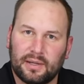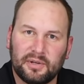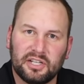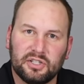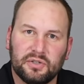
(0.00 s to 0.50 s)
I'm
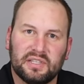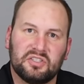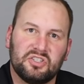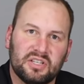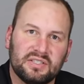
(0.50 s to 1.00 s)
gonna do
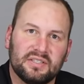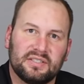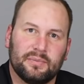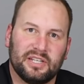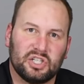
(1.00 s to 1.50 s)
this just
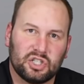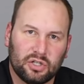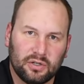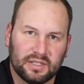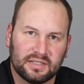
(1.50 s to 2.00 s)
as some
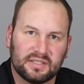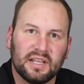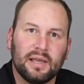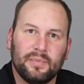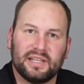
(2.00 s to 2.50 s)
insurance
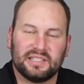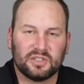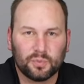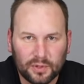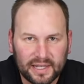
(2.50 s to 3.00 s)
because
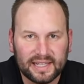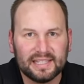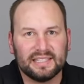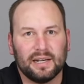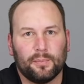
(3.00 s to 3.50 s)
it's pretty
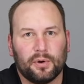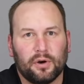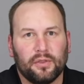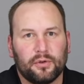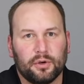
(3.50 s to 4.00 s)
easy to
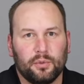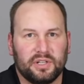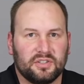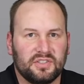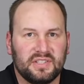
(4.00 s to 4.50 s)
burn through
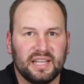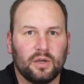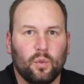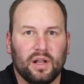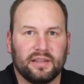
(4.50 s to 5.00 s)
when you're
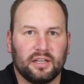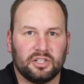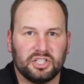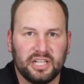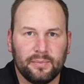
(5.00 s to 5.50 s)
stick welding
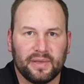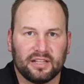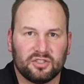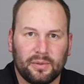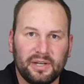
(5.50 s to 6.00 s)
on sheet
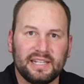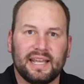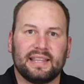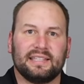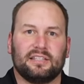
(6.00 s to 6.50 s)
metal. So I'm gonna
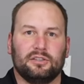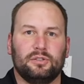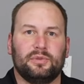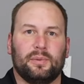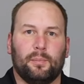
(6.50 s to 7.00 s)
take this
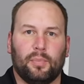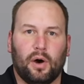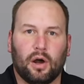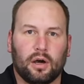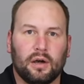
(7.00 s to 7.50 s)
aluminum
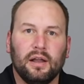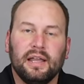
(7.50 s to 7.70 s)
bar